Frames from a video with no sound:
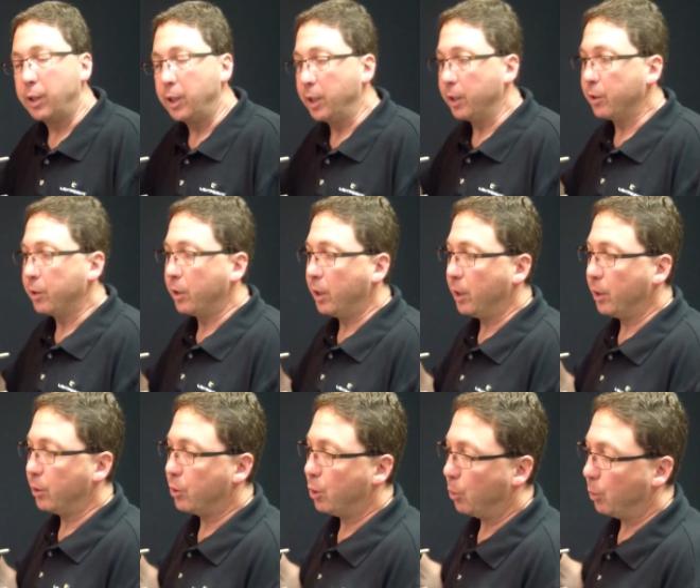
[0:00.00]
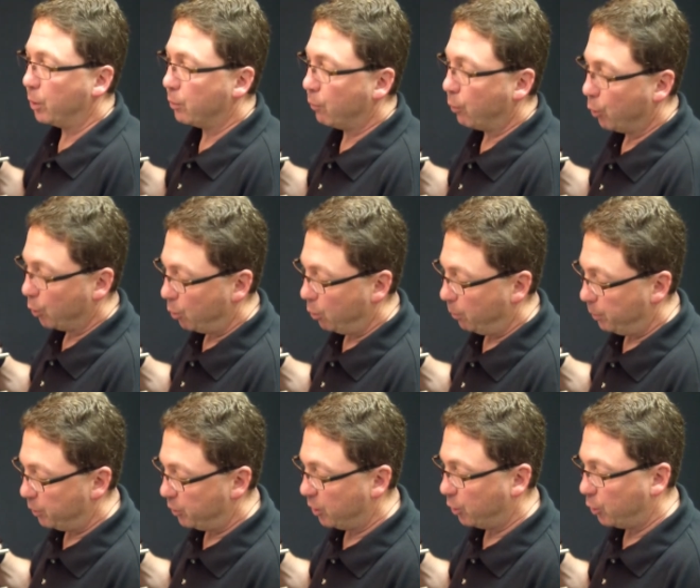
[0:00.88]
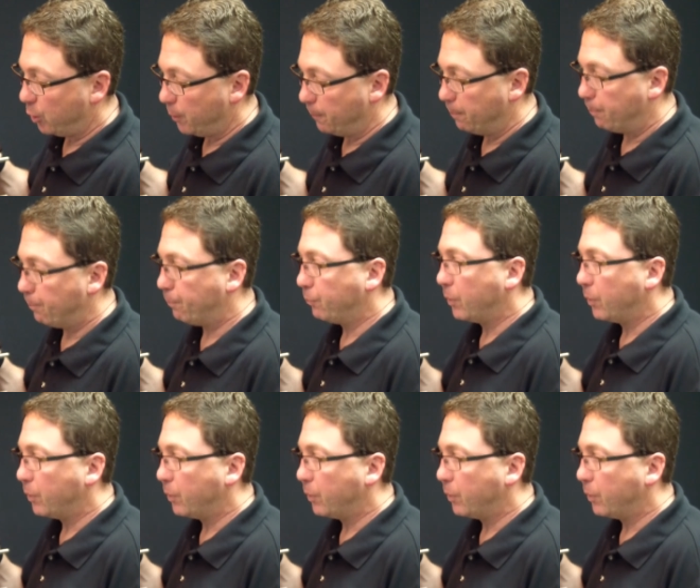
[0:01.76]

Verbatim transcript: it into its vertical position,